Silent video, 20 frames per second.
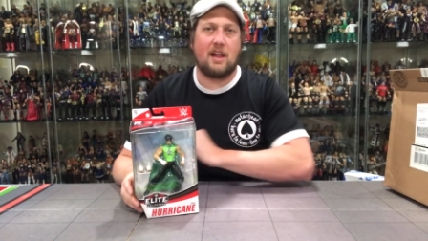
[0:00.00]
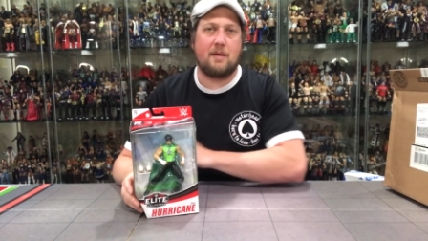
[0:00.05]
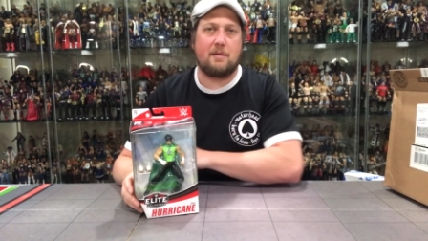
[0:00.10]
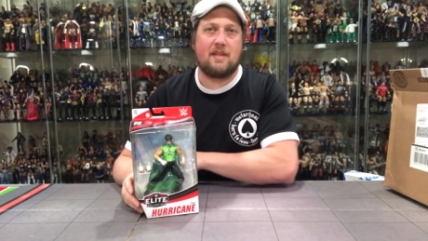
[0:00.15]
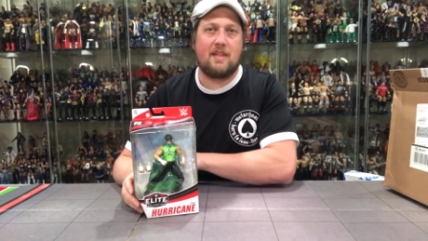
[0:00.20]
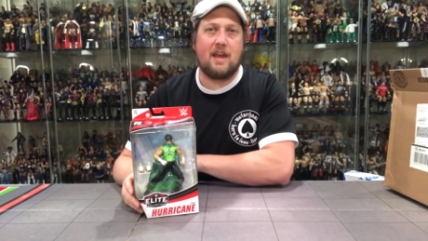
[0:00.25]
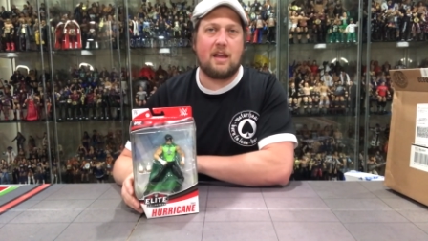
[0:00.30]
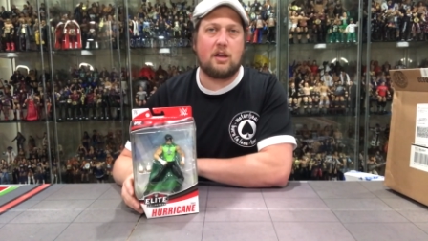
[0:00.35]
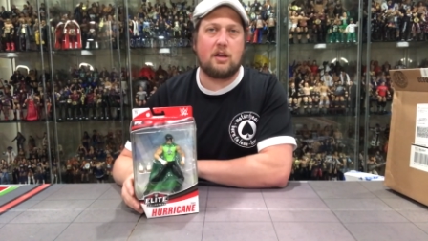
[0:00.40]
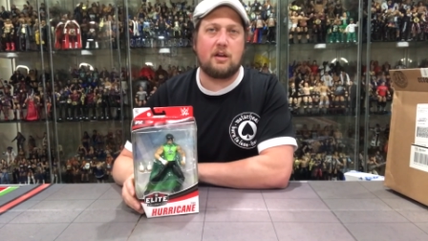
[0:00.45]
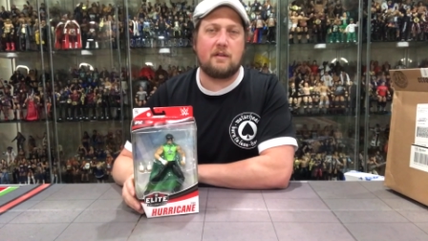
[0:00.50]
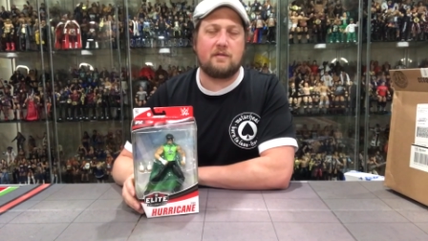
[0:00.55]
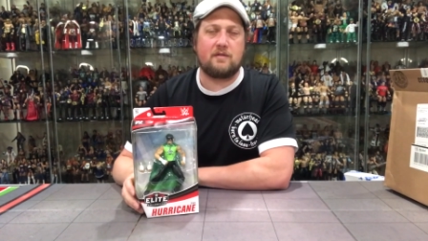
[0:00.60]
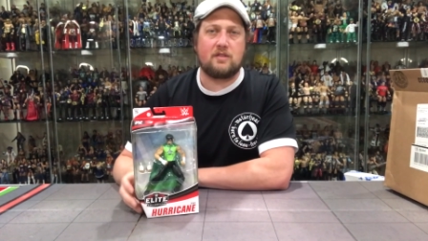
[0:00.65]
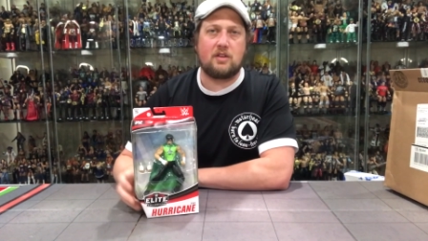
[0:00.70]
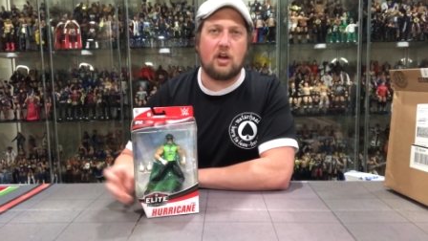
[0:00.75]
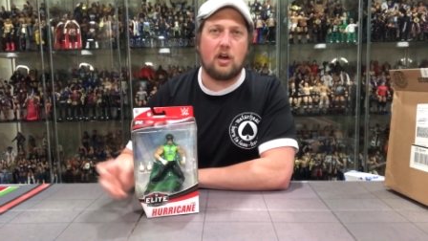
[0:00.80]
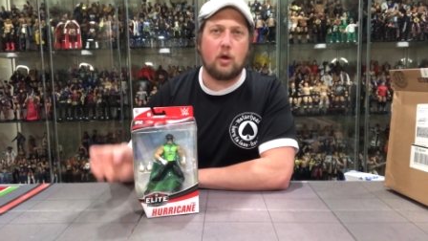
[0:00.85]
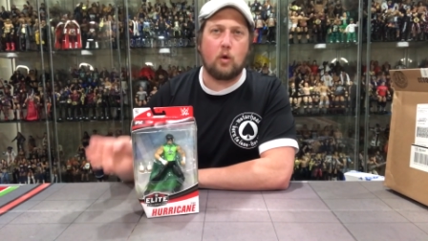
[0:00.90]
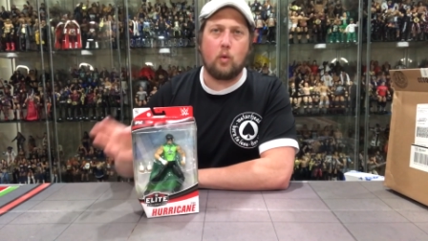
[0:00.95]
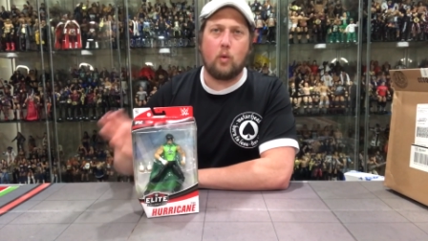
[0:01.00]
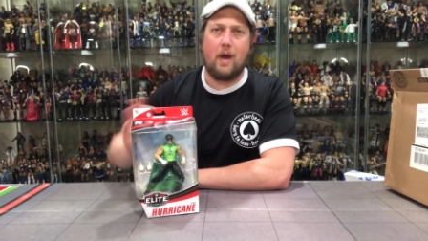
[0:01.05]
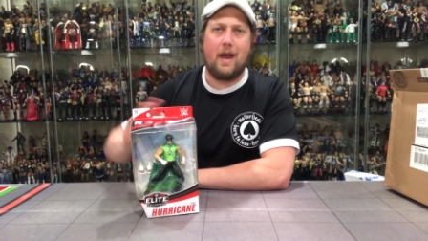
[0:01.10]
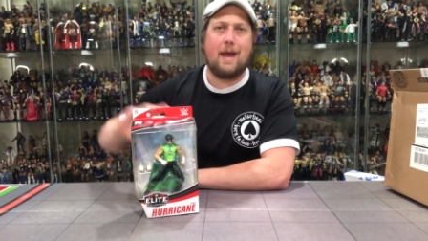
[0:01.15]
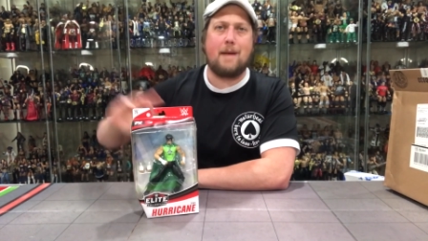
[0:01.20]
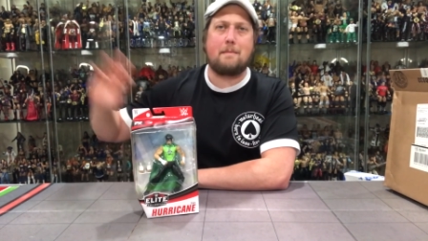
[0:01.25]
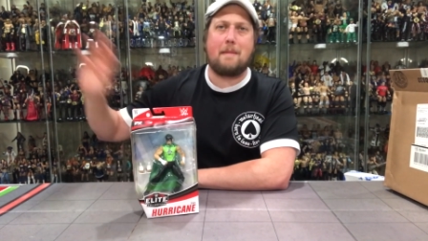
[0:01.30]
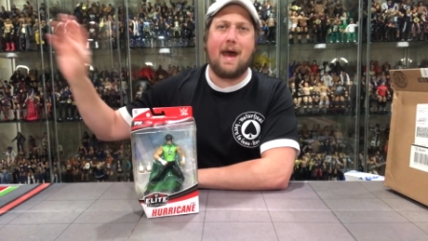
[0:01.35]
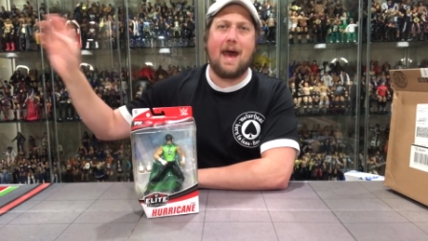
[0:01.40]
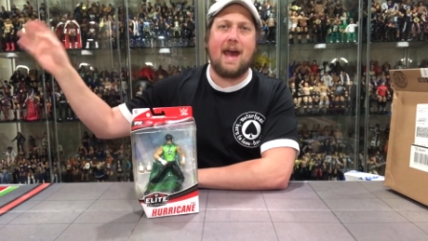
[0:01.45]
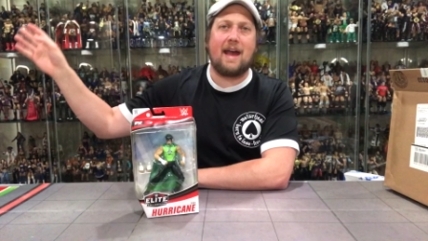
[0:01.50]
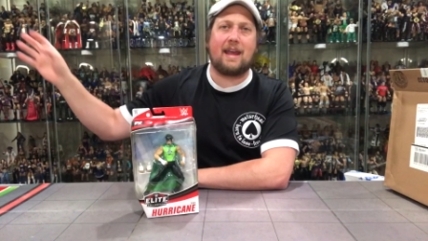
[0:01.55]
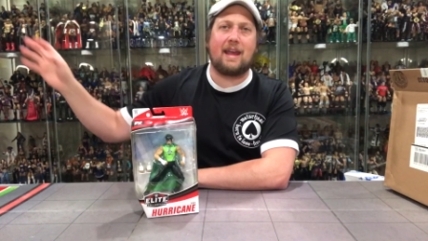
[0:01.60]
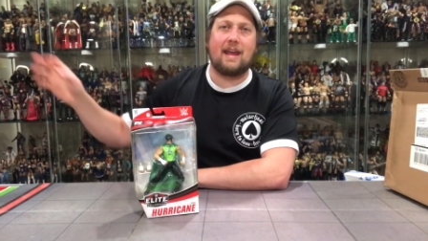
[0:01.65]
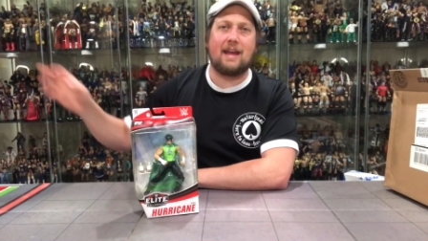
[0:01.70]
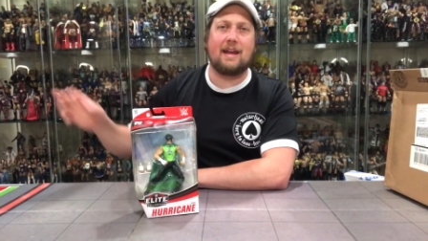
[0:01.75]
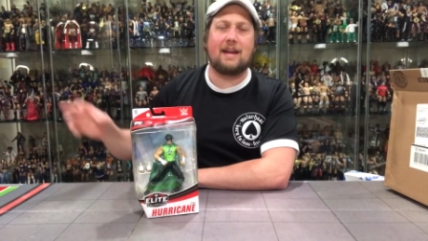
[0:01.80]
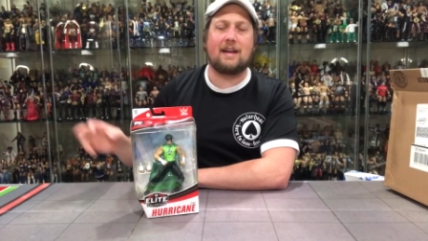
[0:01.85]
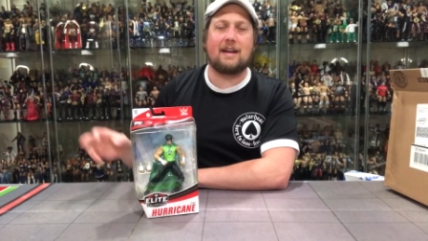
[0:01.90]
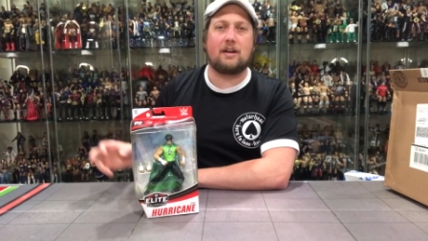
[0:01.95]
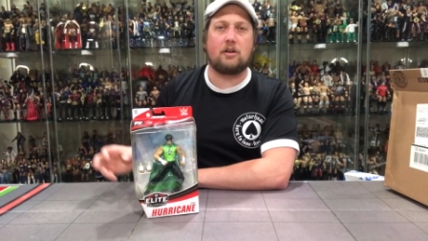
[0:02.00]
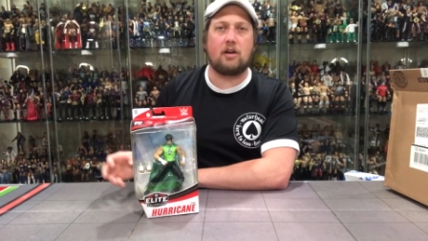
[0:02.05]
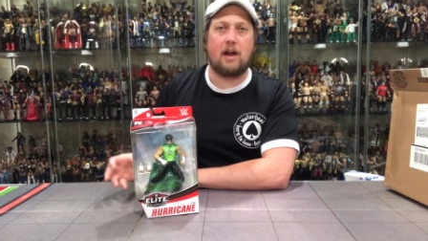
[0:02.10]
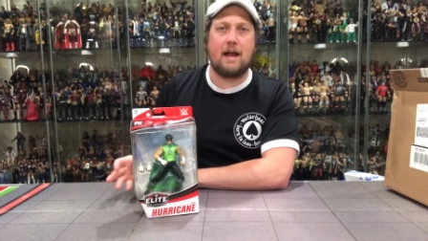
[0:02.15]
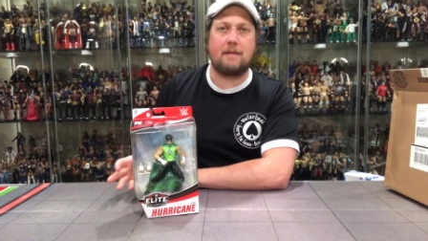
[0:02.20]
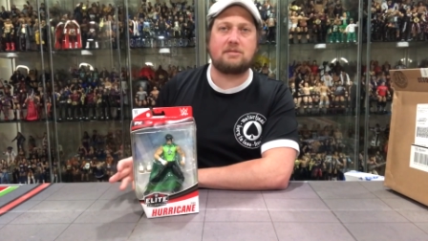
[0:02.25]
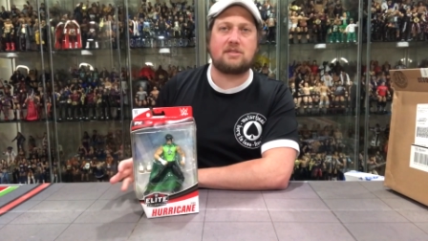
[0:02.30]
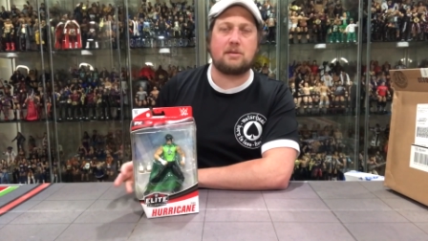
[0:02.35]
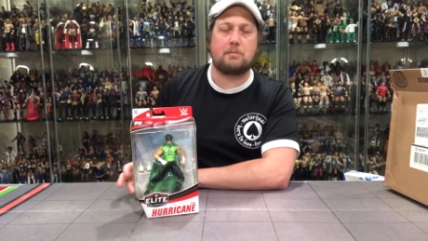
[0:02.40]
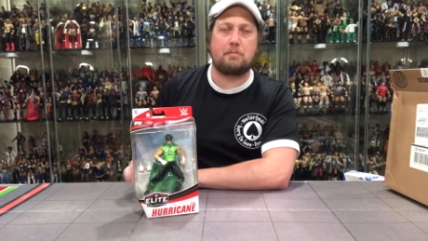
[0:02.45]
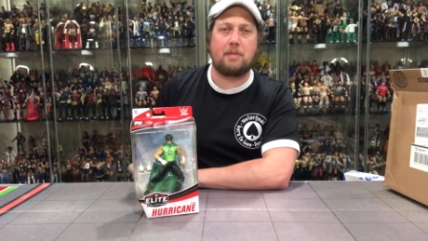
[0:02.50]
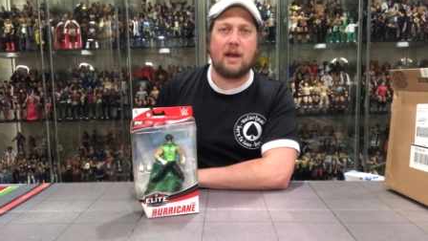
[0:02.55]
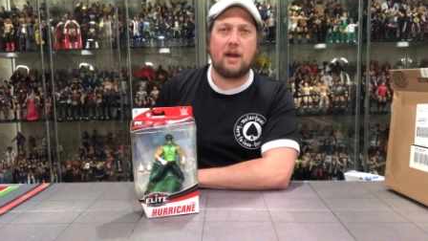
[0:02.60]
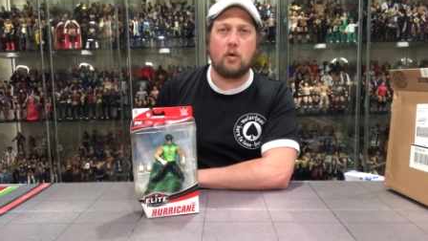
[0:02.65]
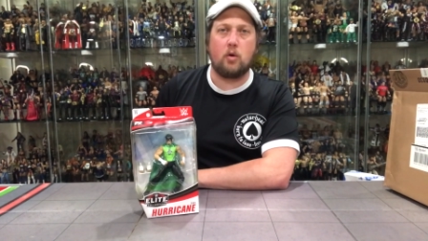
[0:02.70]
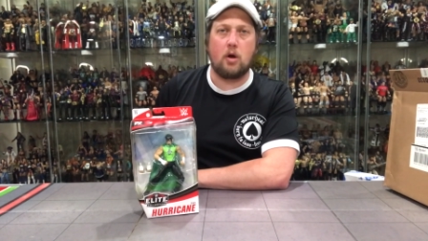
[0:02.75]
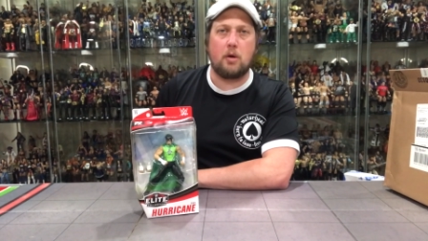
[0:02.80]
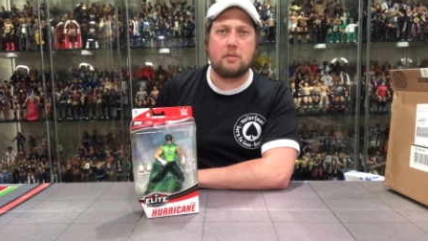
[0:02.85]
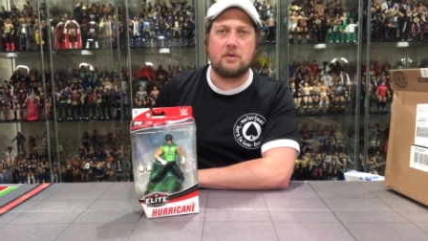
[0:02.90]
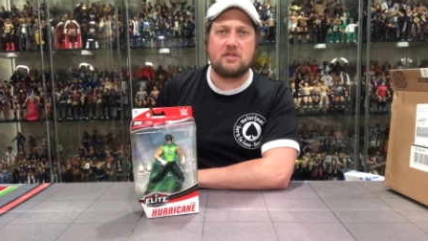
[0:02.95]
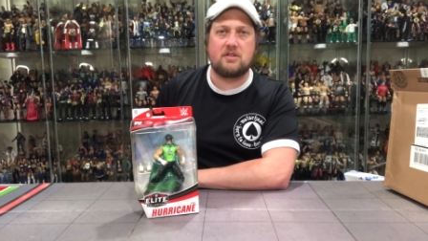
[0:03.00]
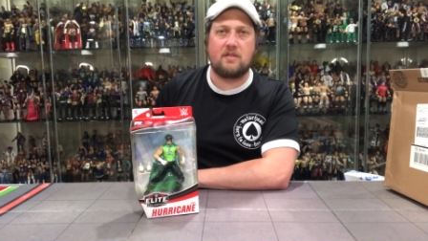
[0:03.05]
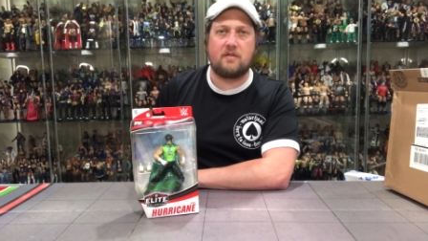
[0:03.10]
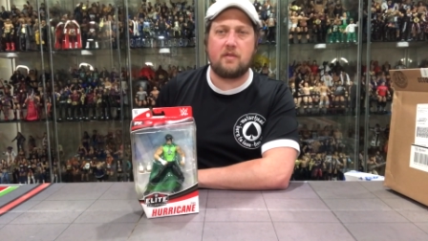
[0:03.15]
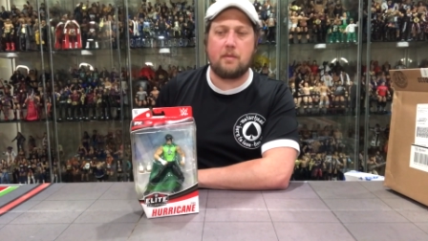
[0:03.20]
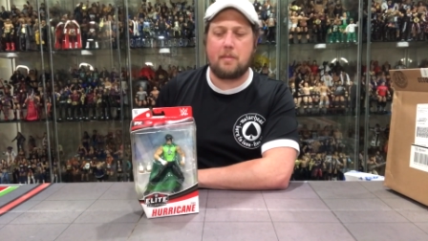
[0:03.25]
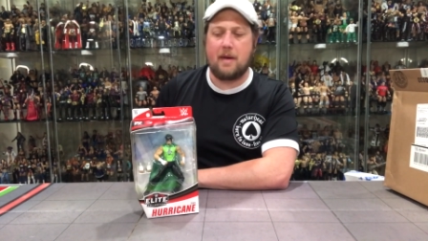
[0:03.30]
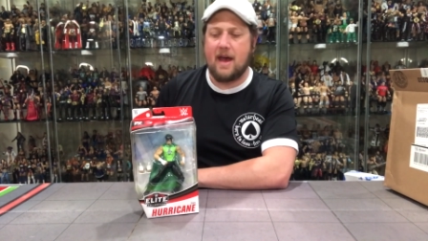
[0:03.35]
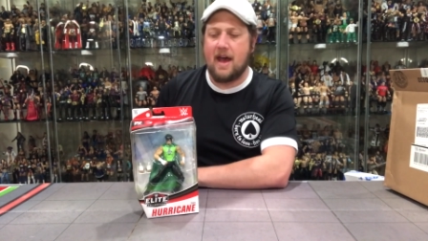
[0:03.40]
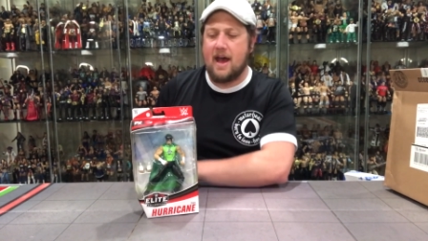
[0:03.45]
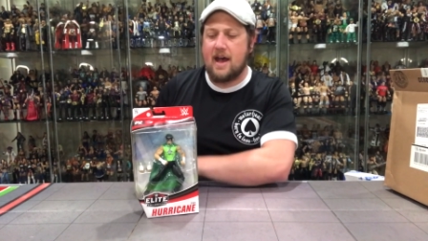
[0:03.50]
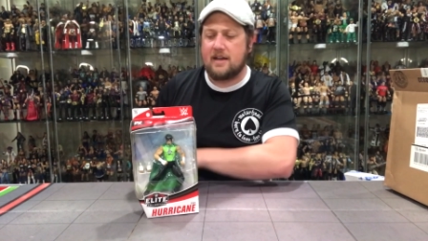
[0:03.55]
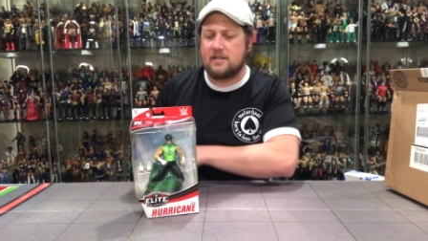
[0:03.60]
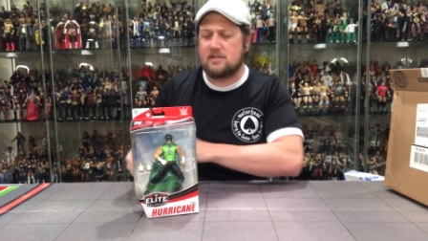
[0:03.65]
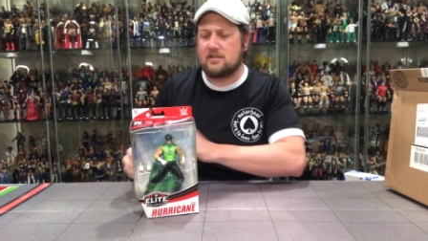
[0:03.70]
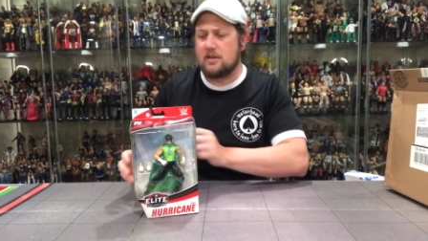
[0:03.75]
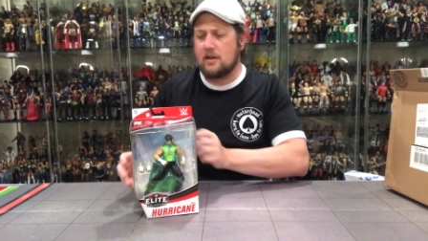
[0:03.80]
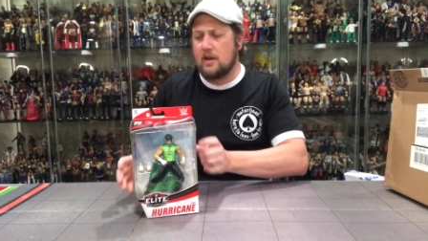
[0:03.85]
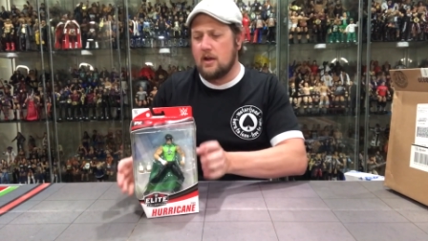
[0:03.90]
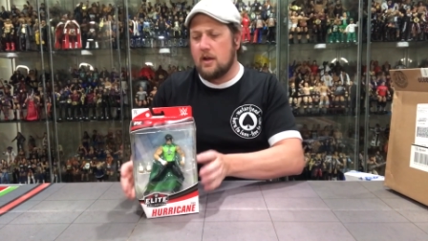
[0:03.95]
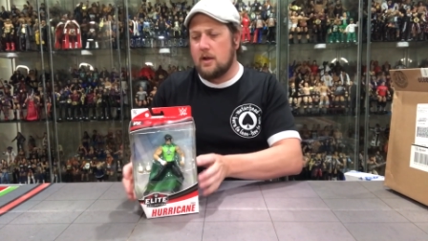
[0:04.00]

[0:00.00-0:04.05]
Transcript: I mean, they could have dug way back in and grabbed some peg warmers of the past,